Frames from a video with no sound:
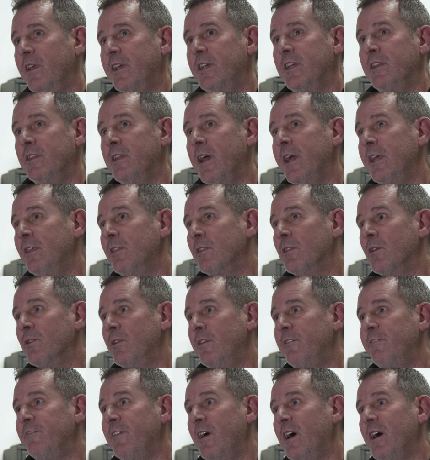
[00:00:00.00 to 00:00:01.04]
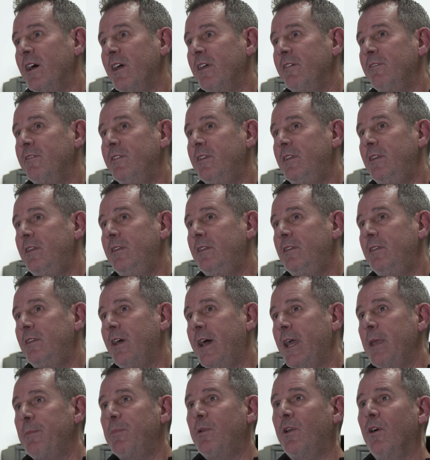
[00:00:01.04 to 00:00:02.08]
of like a 935
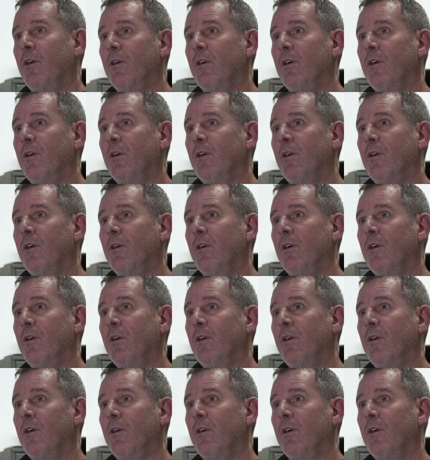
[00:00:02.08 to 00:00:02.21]
type